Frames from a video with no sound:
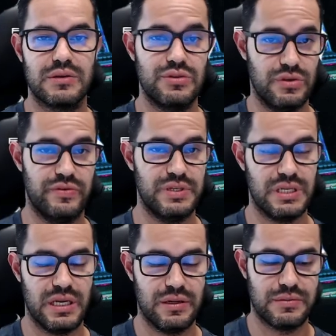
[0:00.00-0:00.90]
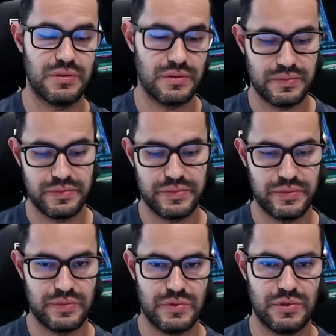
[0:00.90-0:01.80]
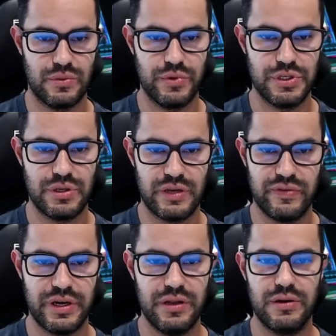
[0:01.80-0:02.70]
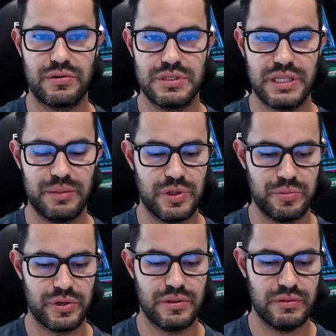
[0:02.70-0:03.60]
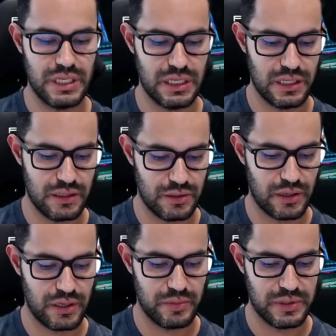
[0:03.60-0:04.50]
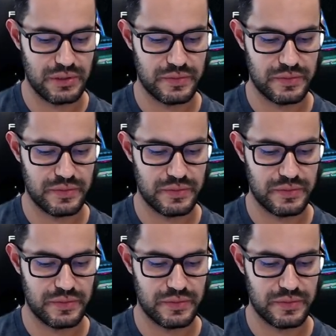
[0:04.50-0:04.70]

service account. So which you can find here on step number 3 in the document.